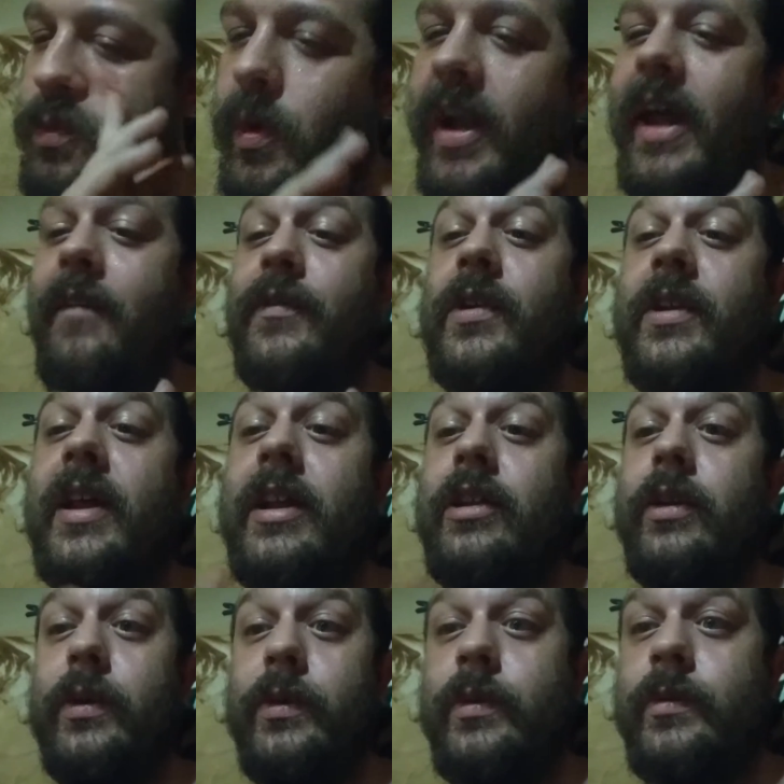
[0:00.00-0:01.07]
whatever they
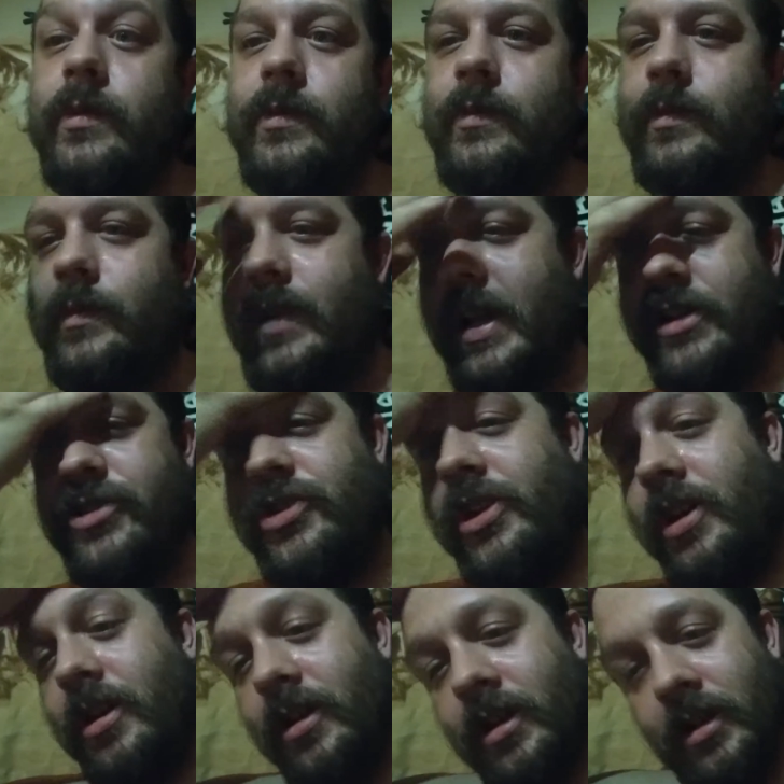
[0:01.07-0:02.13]
do next
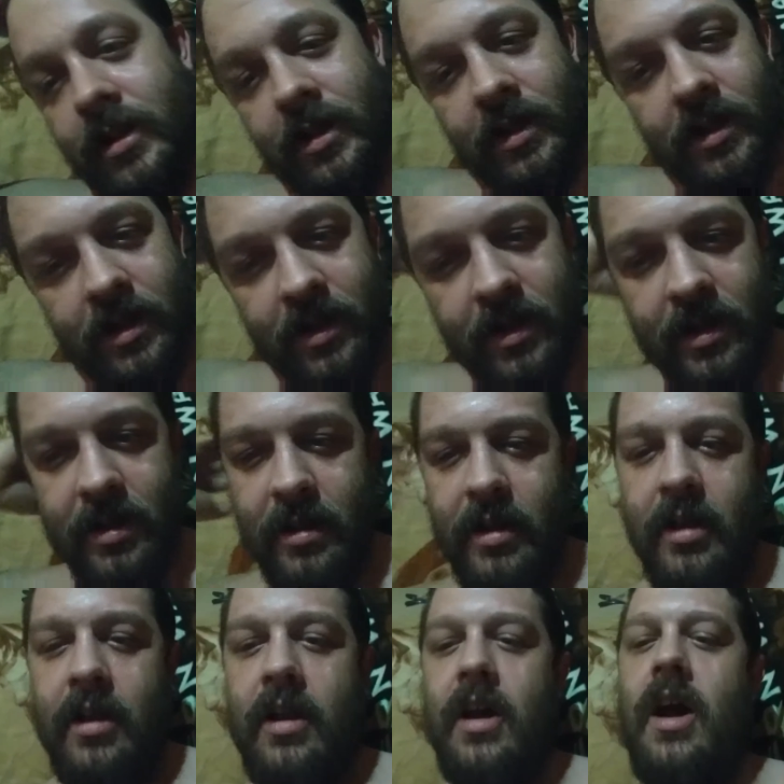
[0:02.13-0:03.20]
year.
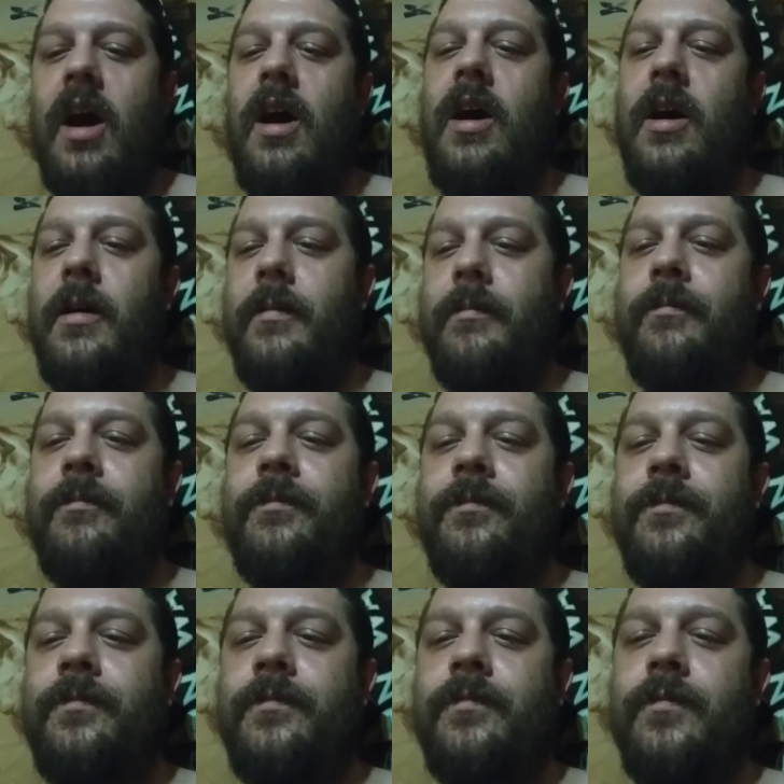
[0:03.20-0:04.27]
Then,
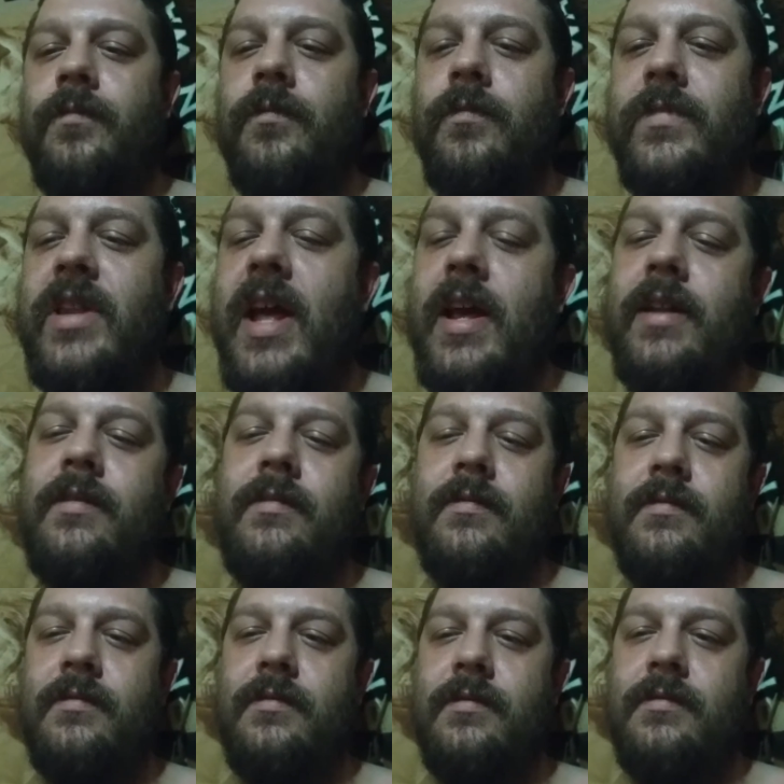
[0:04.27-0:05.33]

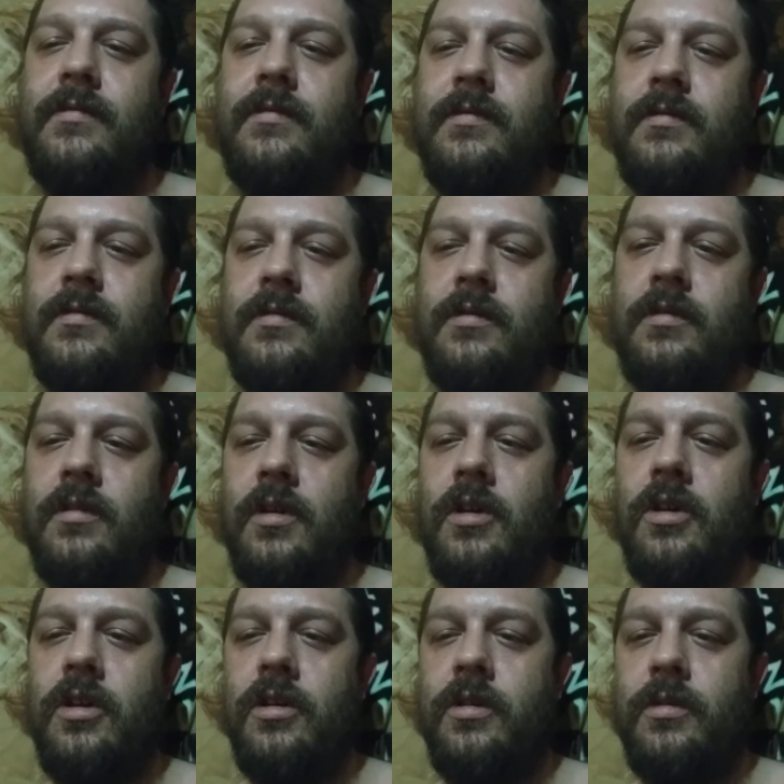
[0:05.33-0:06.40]

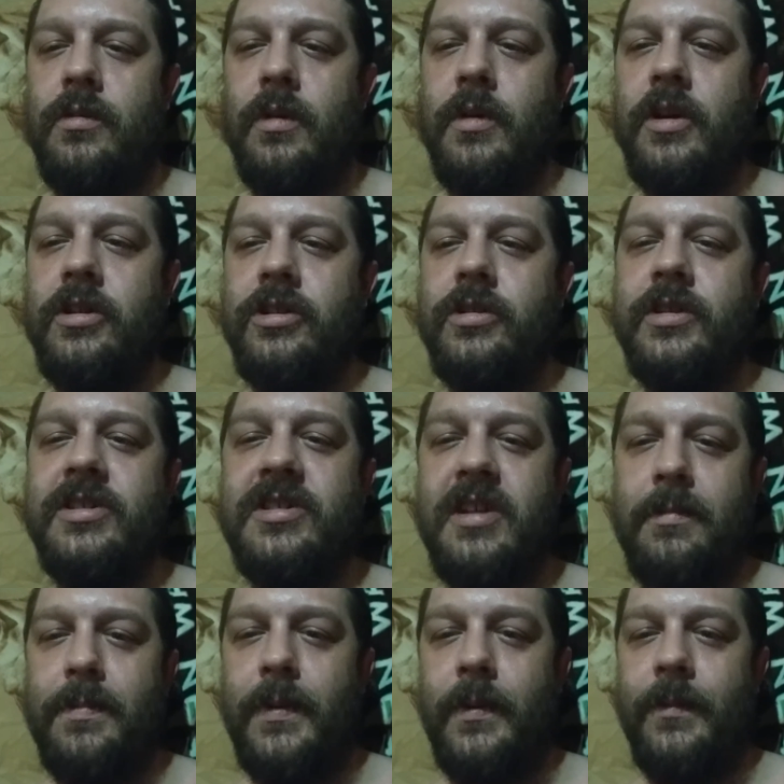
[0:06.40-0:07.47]
what we're going to do is
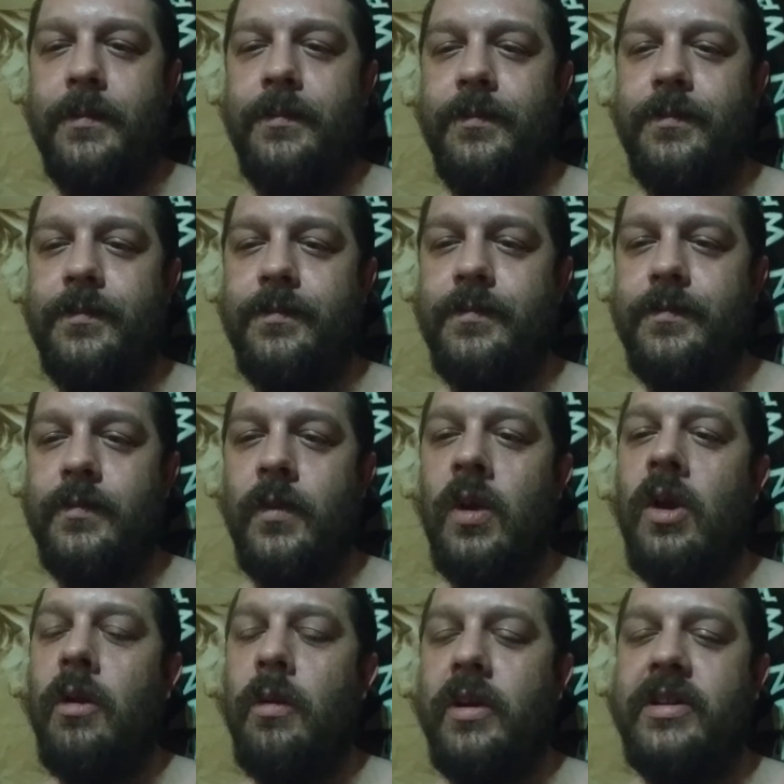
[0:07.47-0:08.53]
simple.
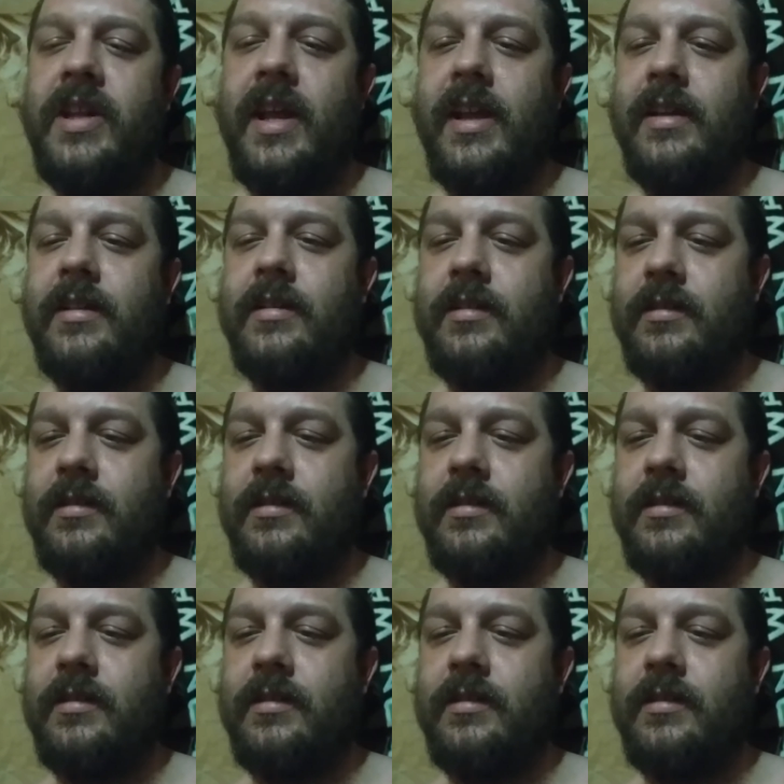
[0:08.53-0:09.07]
I'm going to take